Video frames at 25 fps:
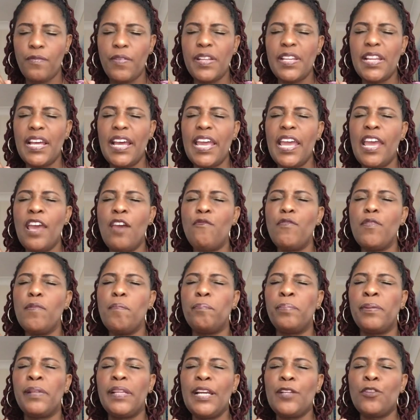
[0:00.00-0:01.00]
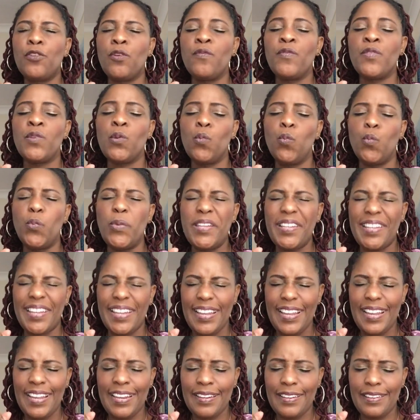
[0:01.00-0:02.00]
Father, every plan of the
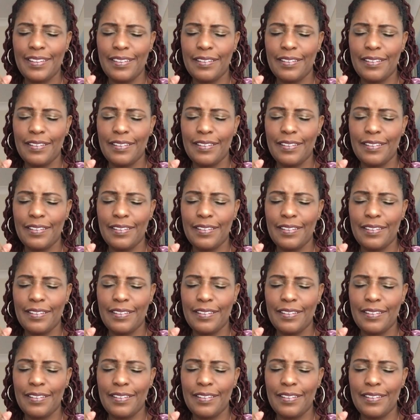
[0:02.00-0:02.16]
wicked,